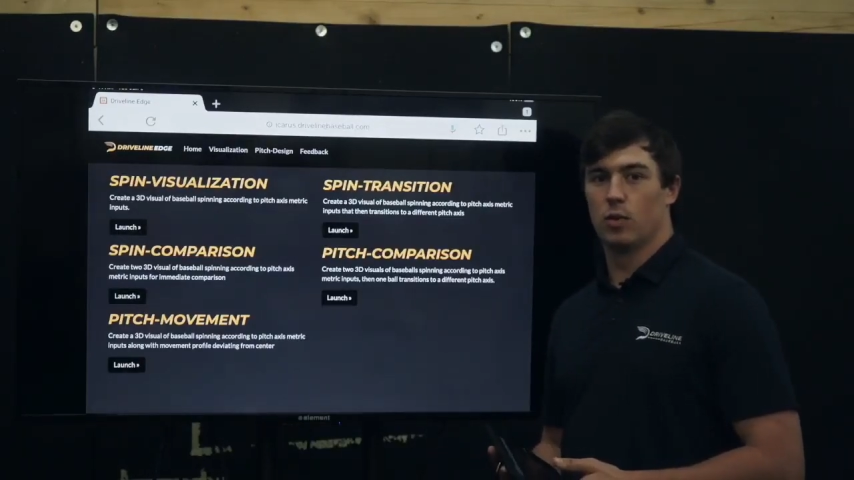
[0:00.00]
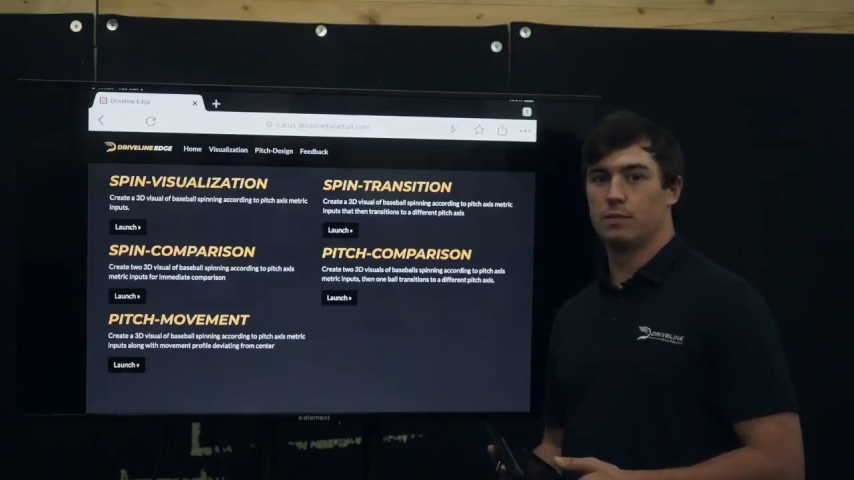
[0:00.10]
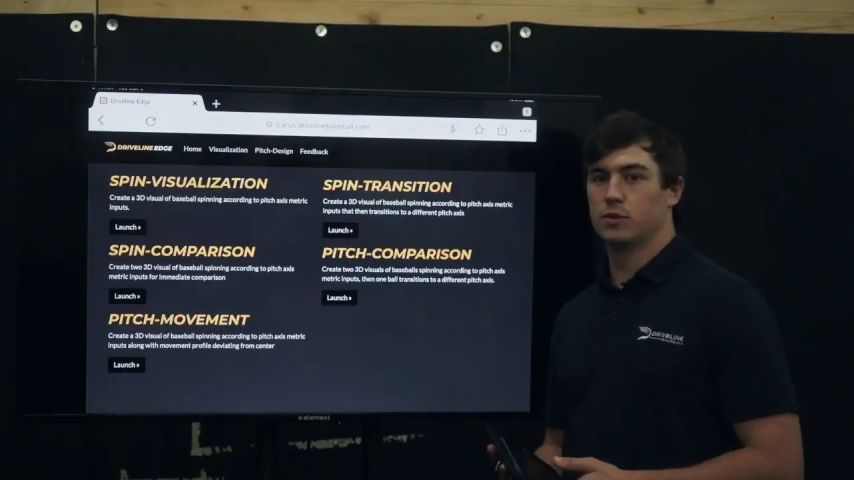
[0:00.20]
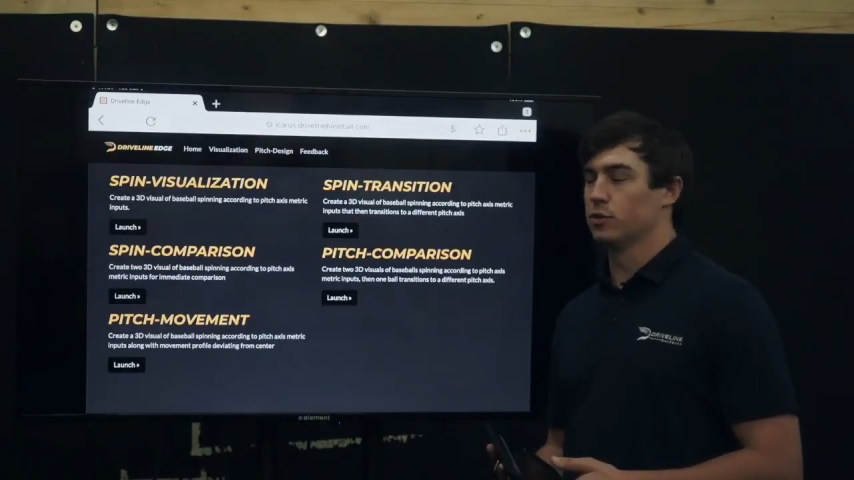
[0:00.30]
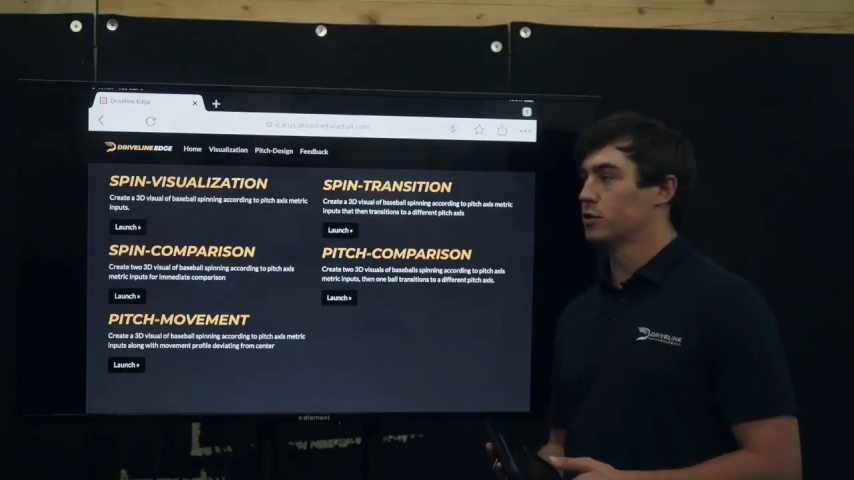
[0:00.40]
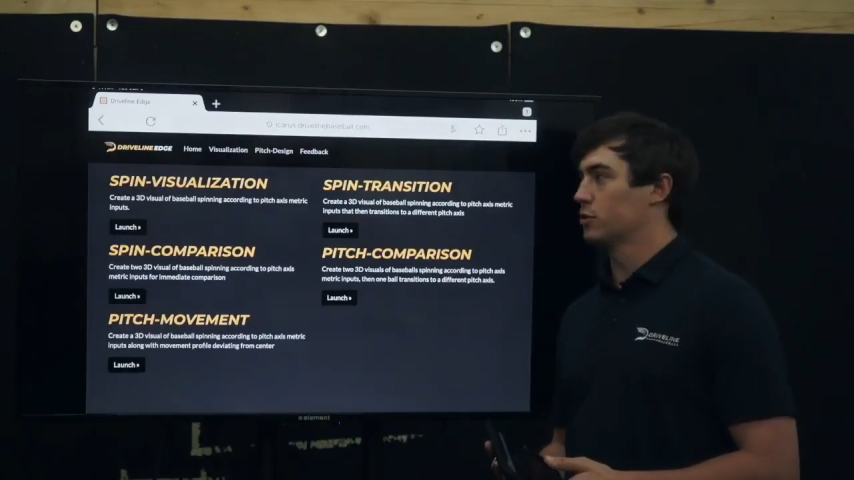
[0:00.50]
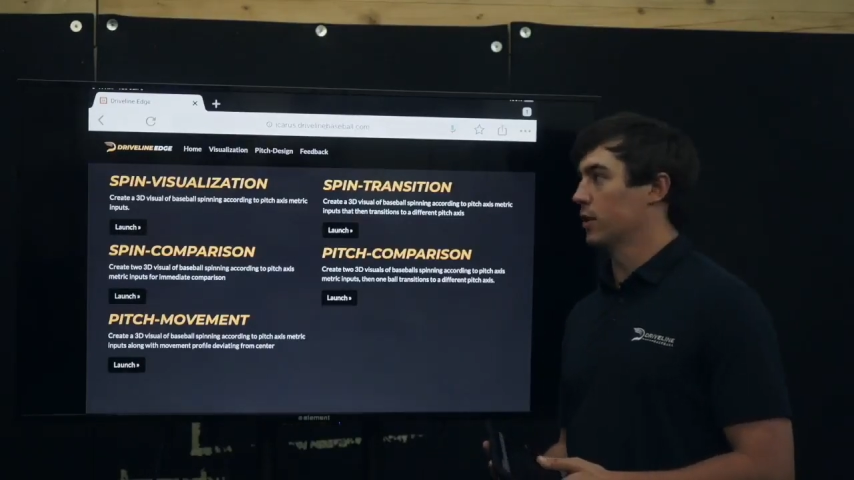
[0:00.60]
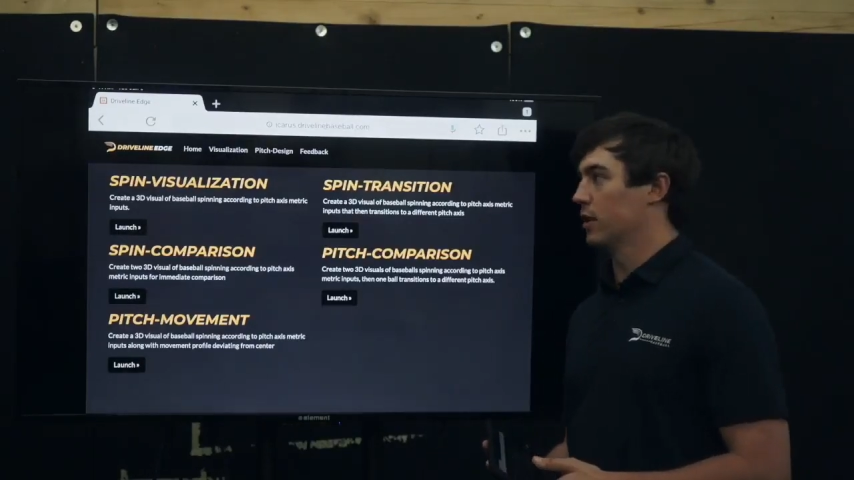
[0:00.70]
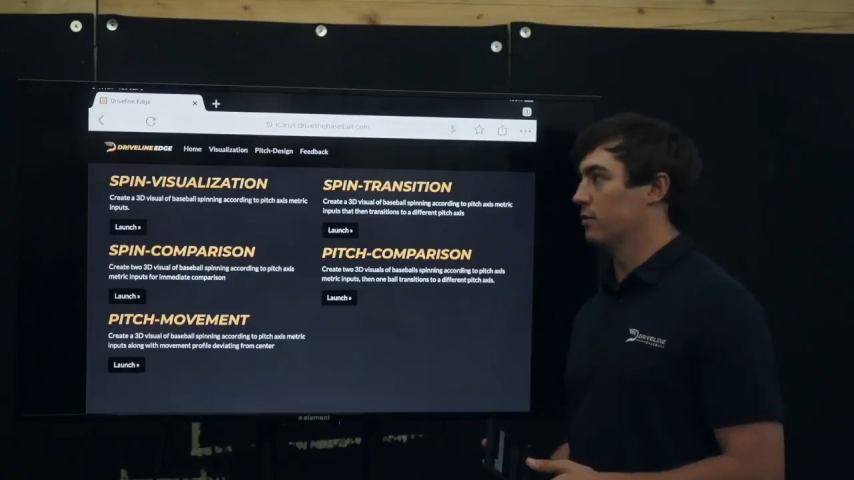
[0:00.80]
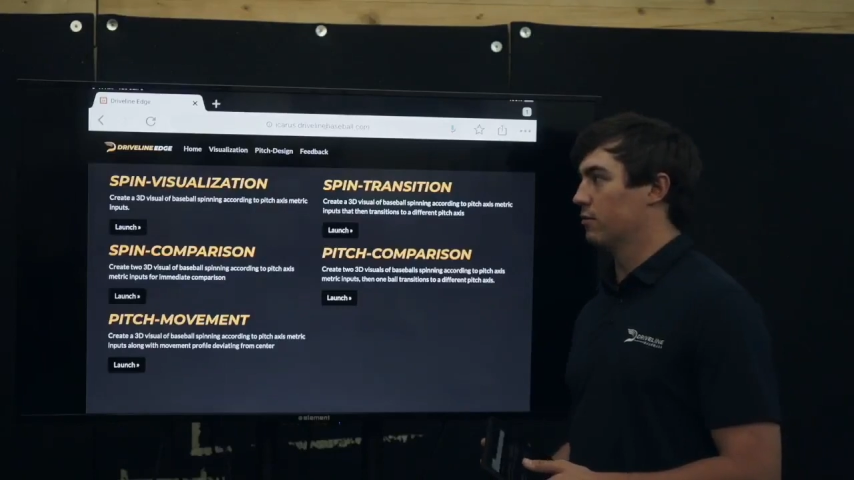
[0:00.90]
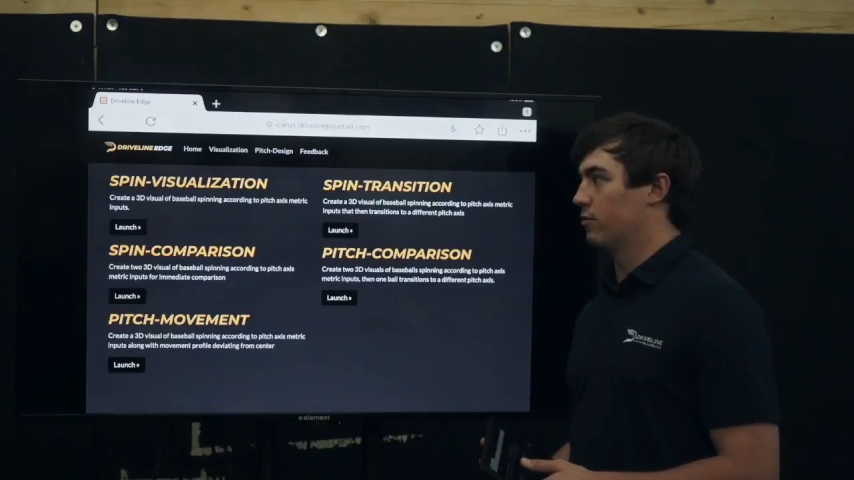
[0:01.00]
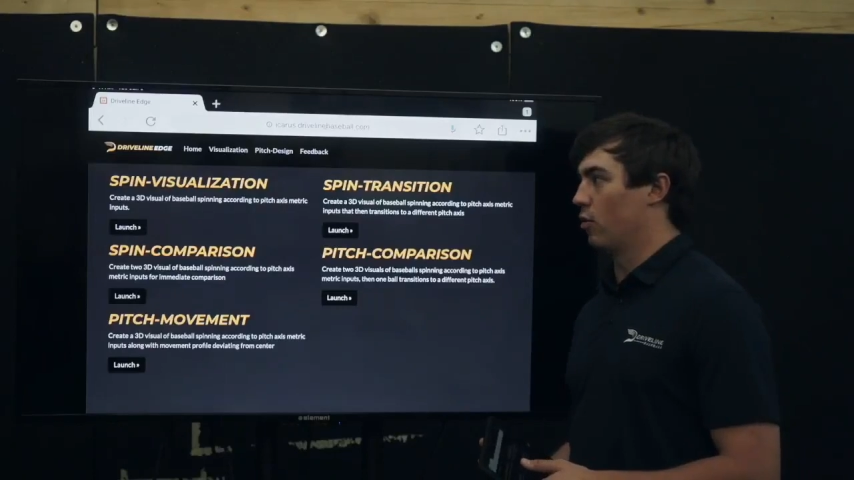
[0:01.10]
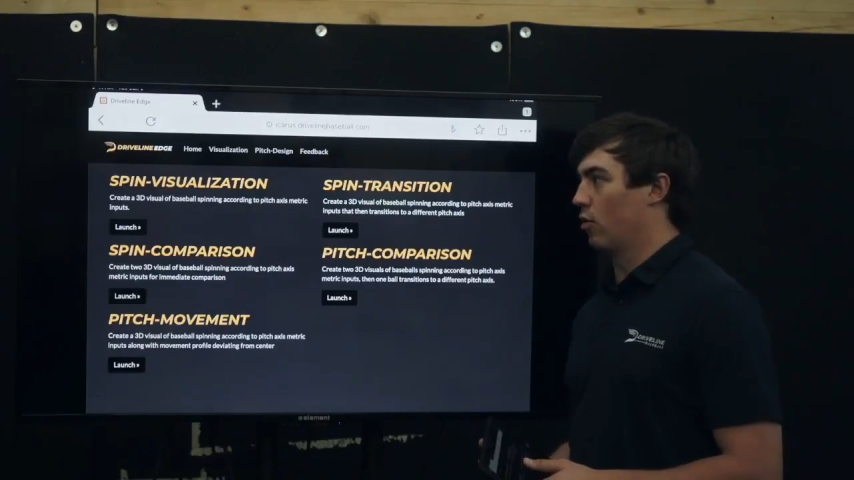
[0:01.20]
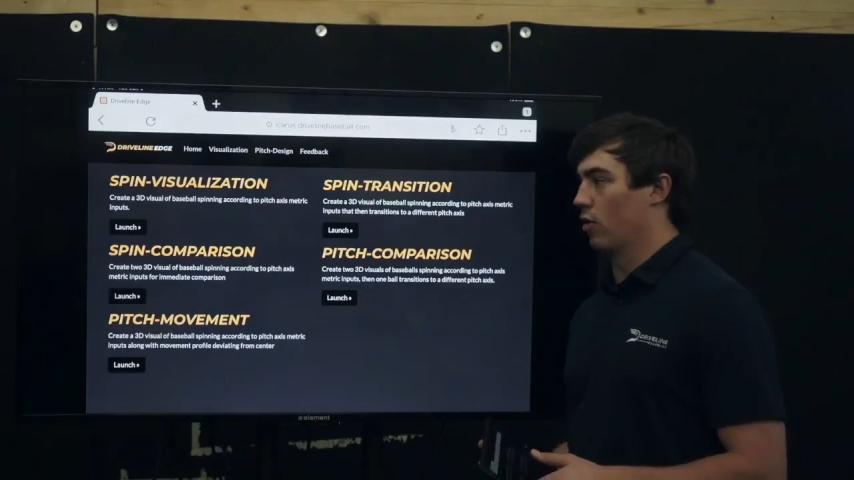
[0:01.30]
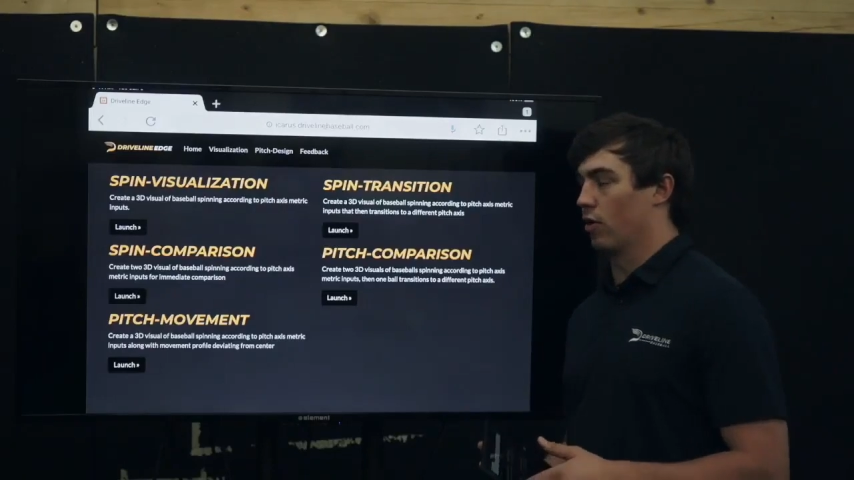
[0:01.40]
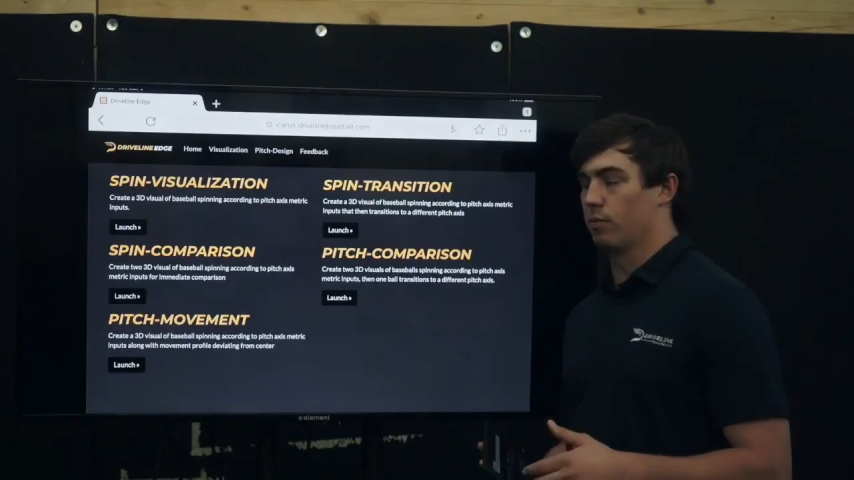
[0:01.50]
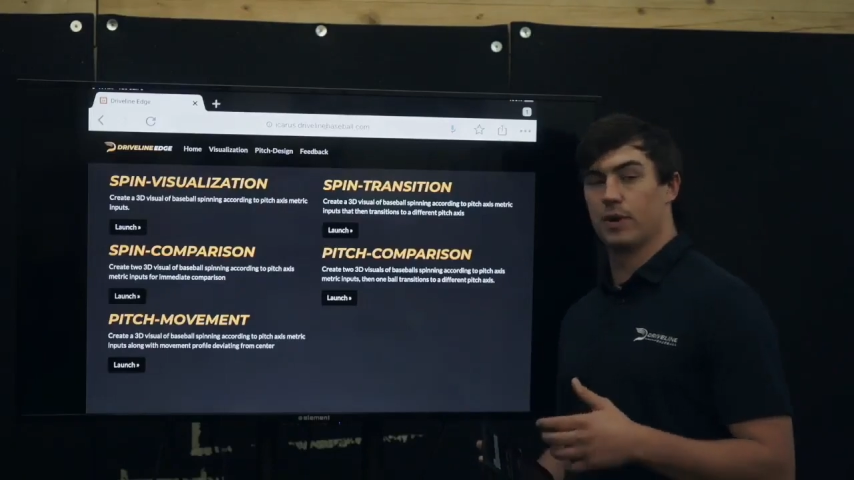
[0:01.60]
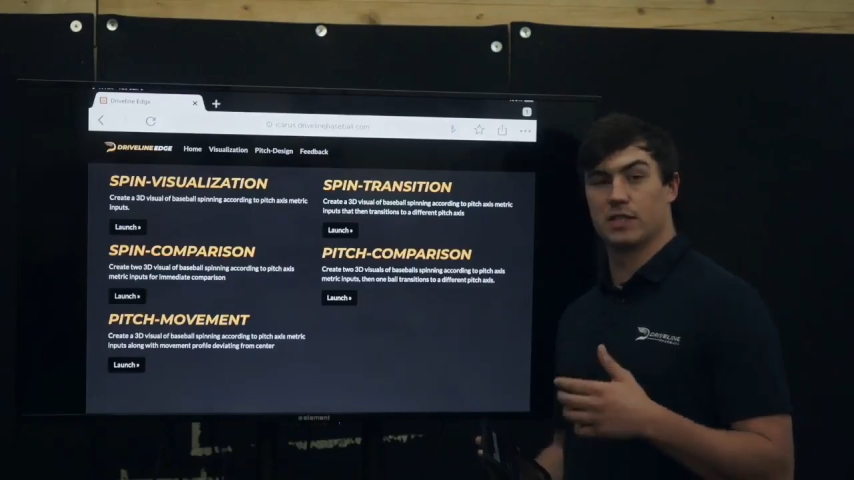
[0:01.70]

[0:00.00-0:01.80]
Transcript: web tool suite for